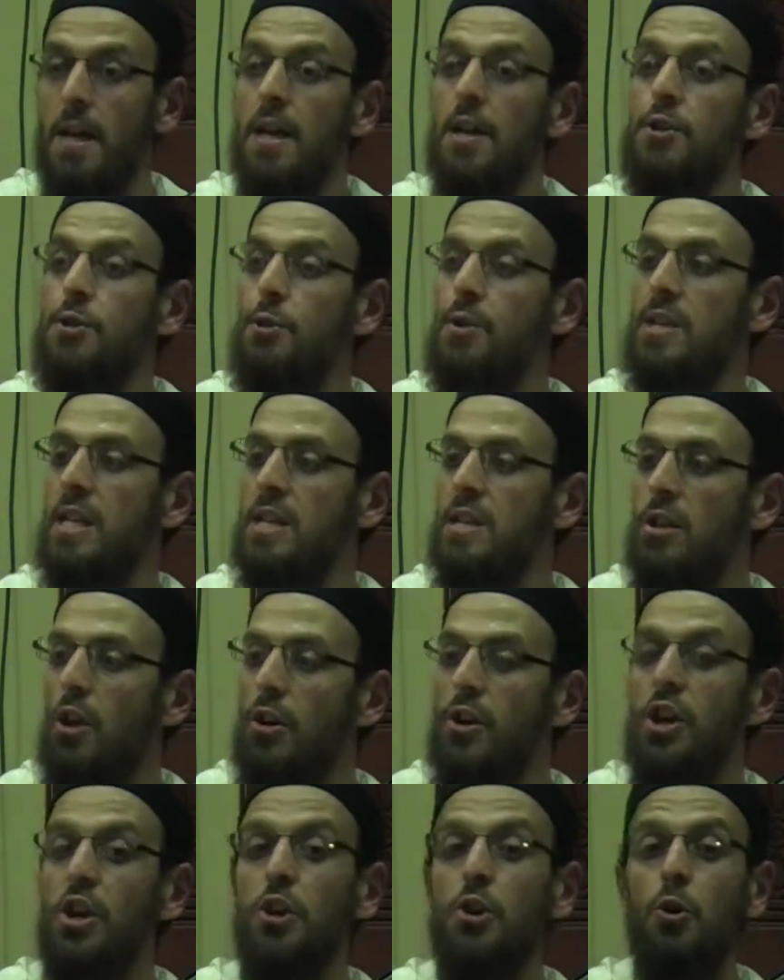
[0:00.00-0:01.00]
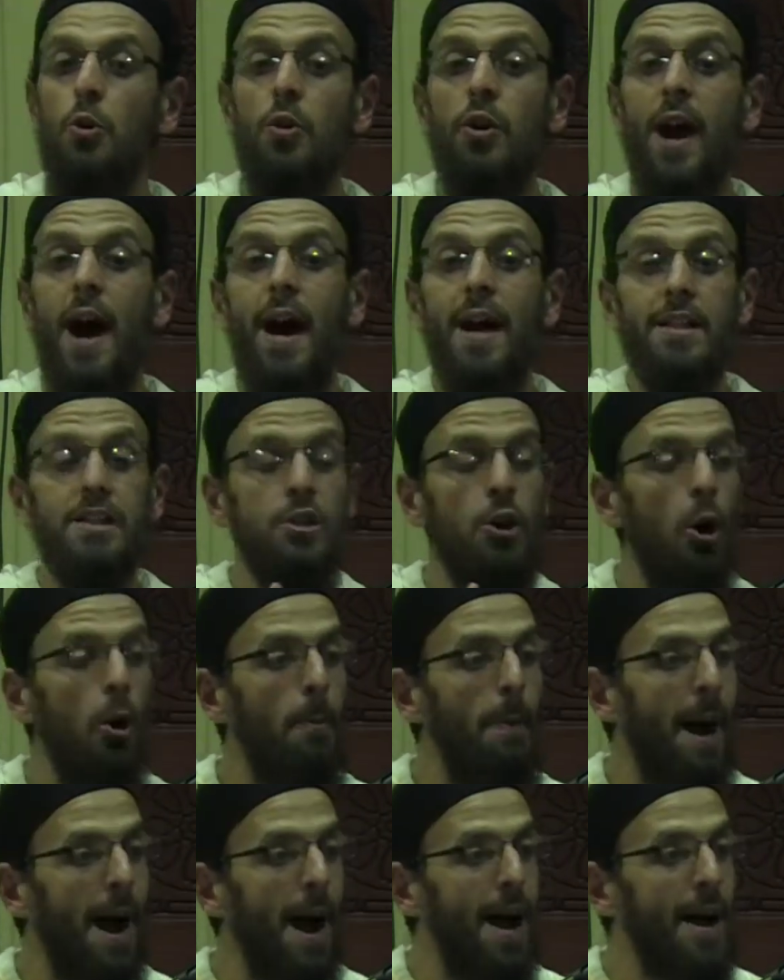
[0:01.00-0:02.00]
So he says, look, you guys go
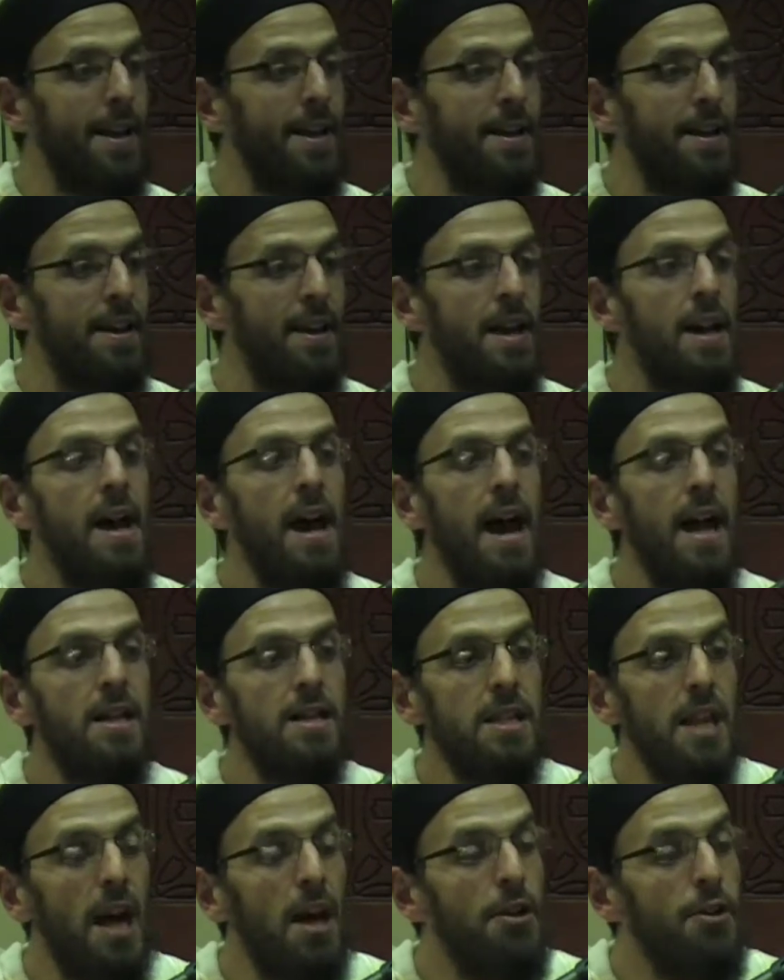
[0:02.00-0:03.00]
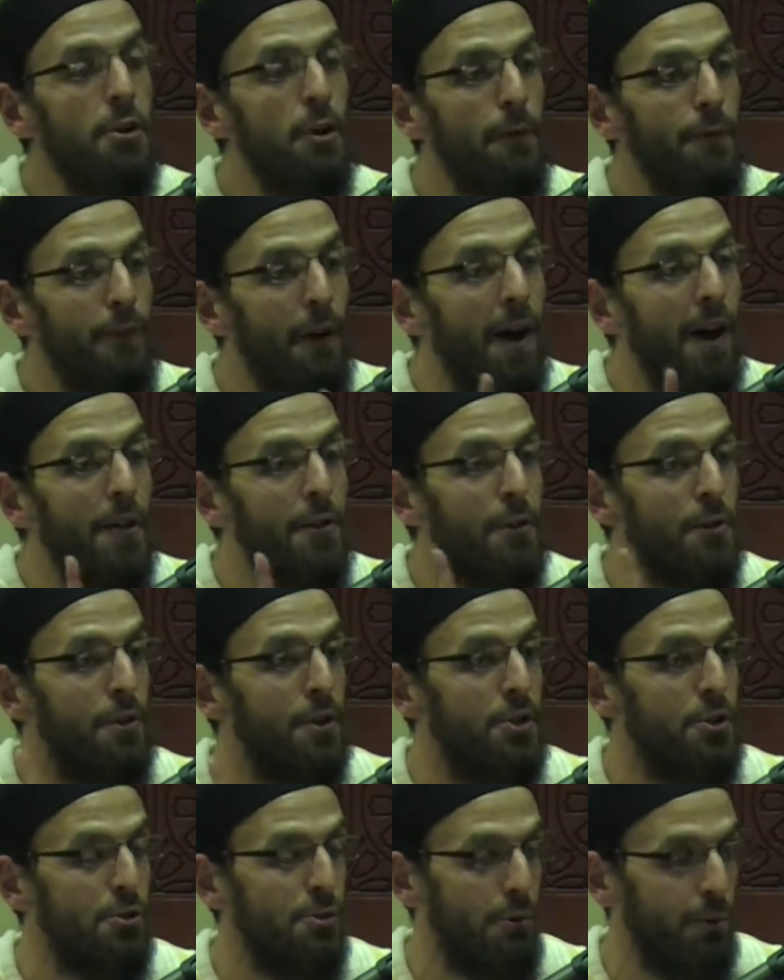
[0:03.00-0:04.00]
back and tell your father the
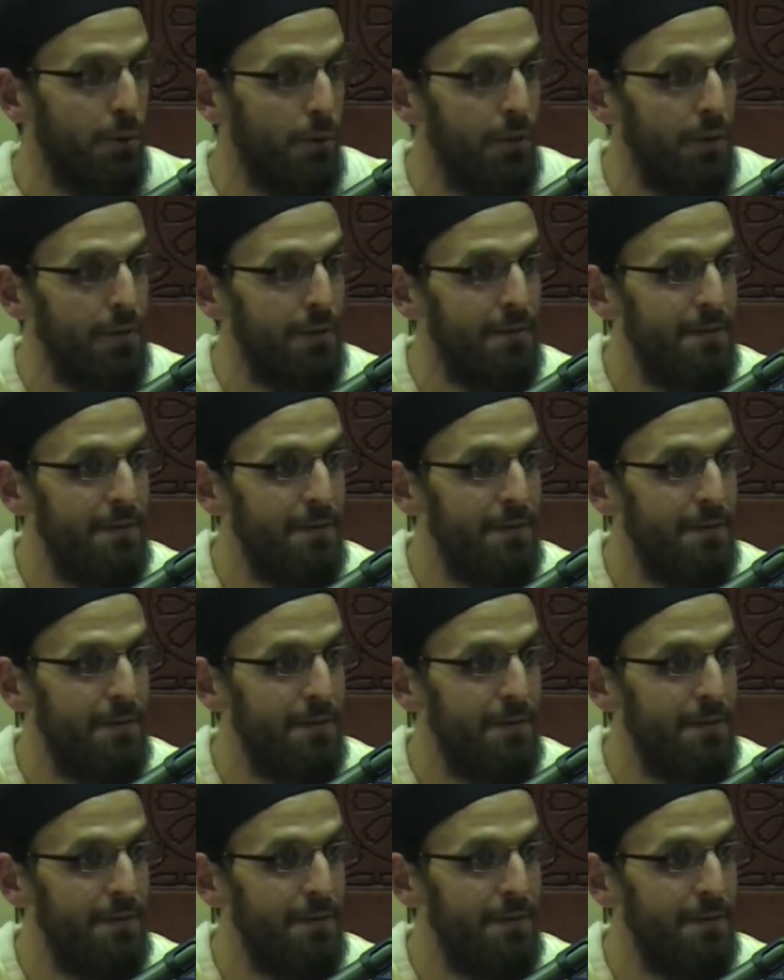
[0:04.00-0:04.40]
truth.